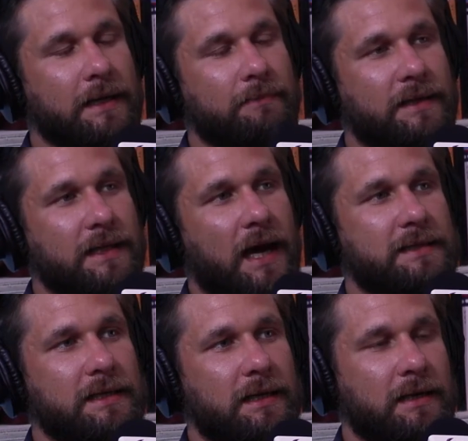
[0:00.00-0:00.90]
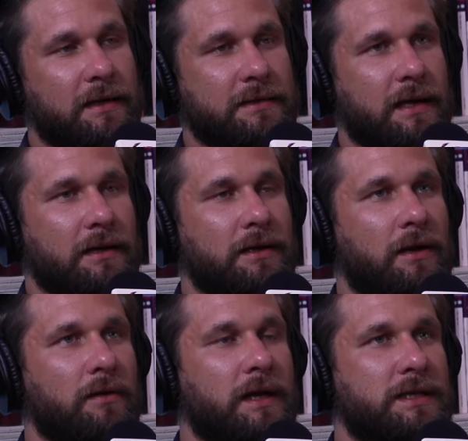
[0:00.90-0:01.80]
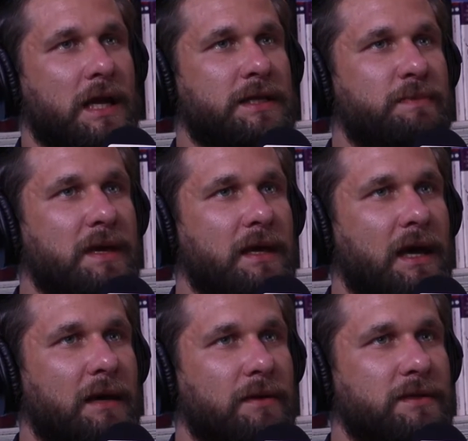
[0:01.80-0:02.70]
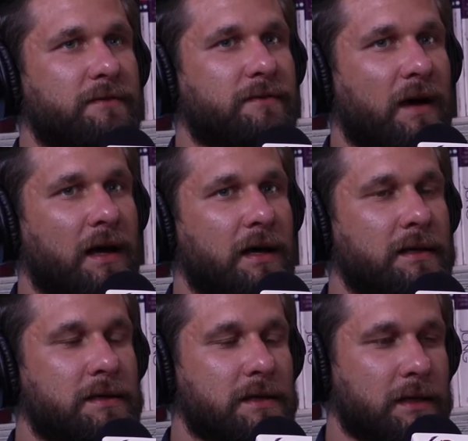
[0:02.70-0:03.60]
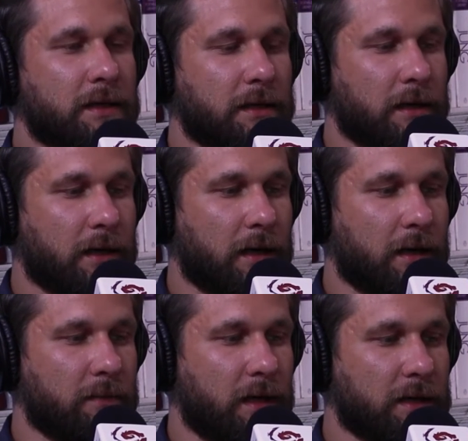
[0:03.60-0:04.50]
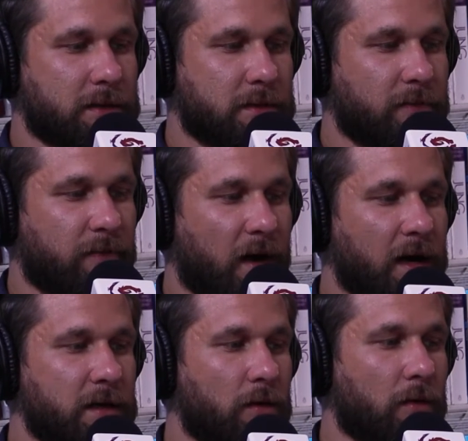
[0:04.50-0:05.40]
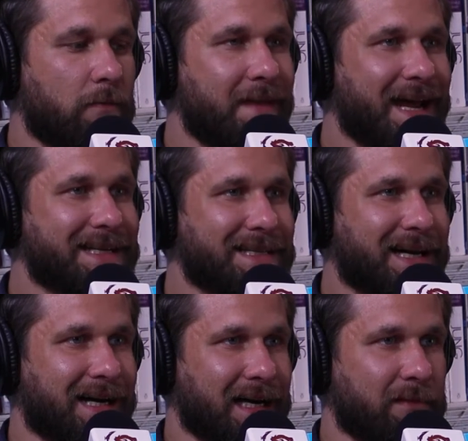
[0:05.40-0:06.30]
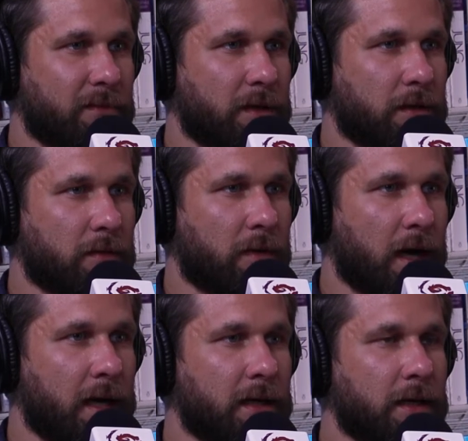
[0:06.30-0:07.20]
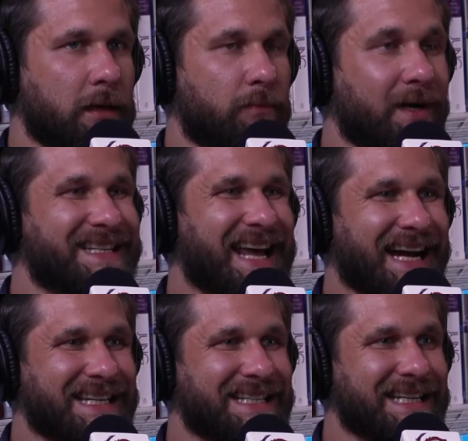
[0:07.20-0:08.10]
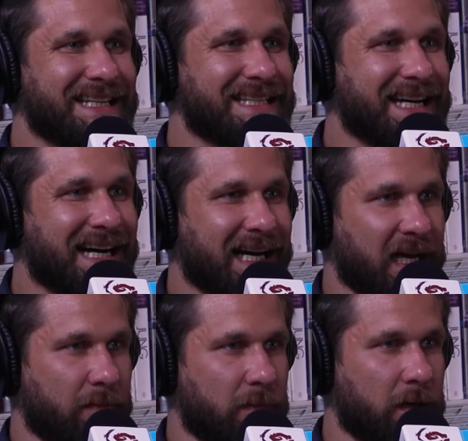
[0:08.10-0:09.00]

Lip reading: But the idea here is that it's being able to find or make time, right? Protect time.